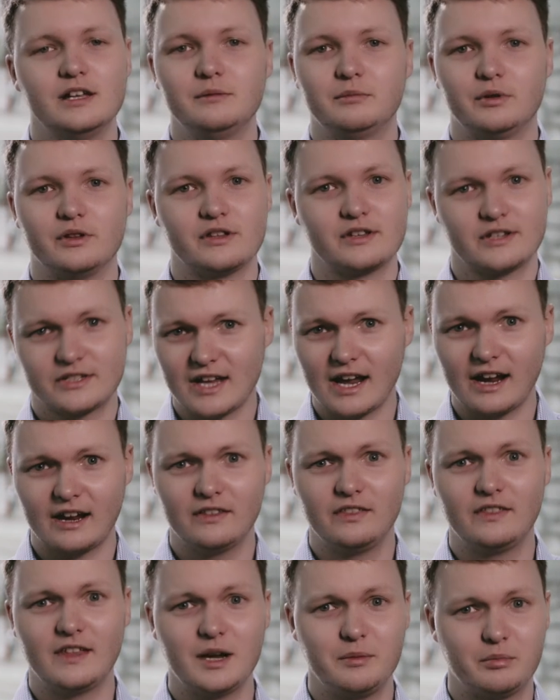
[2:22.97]
but the
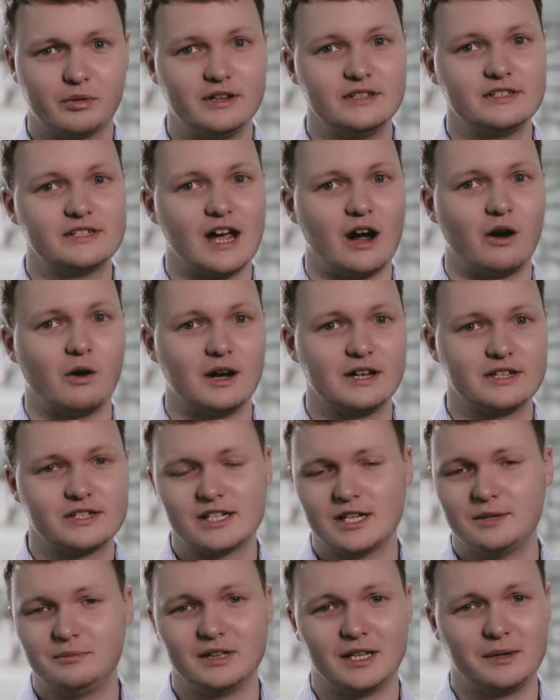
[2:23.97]
second they print out a
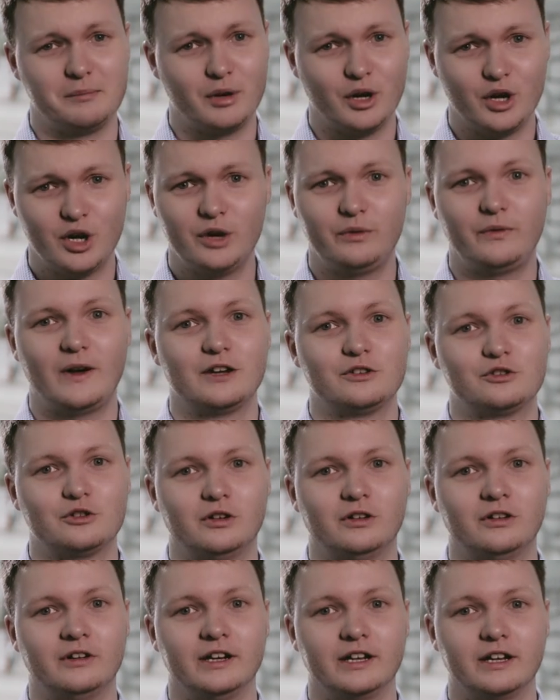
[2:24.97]
seemingly perfect
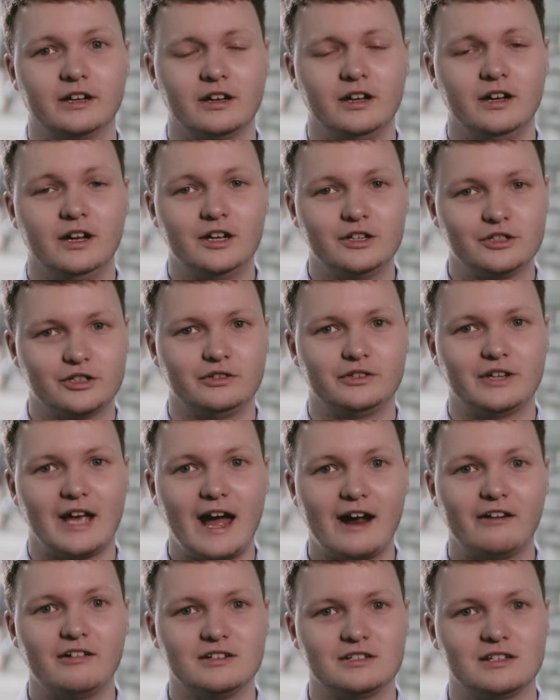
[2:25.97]
drawing shows
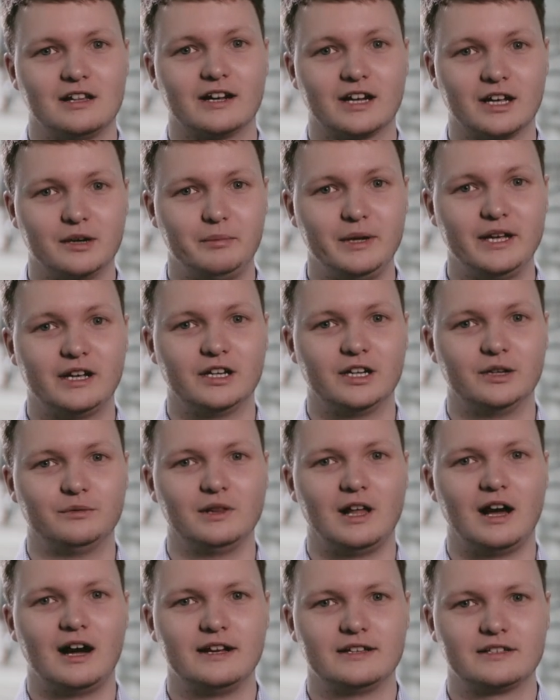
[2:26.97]
errors like a beacon of
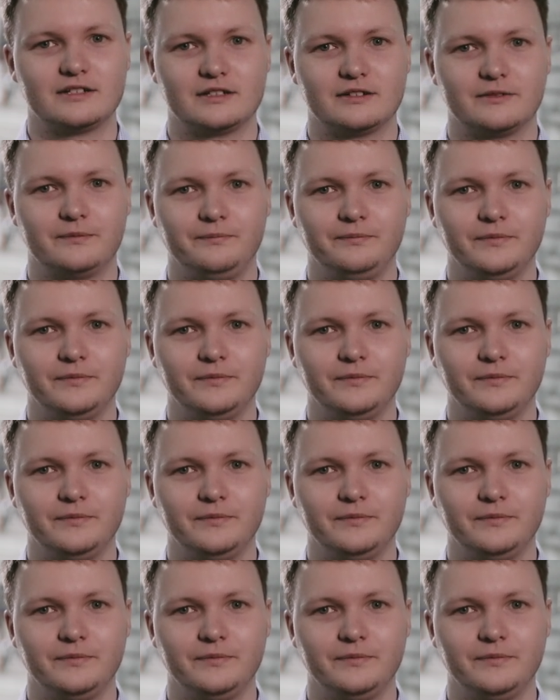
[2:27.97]
light.